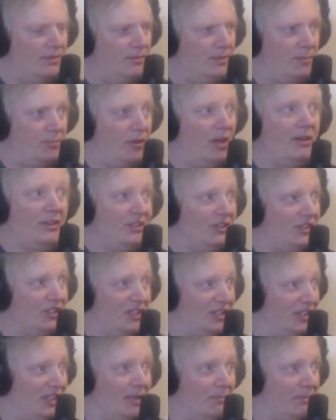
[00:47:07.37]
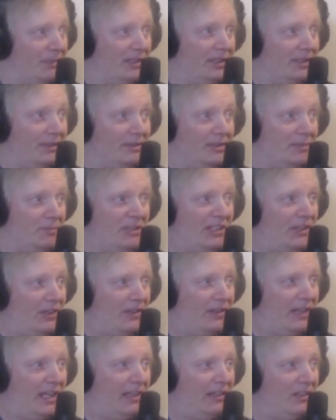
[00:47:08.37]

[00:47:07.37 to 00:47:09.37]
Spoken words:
You probably should just dump it. It's been there that long.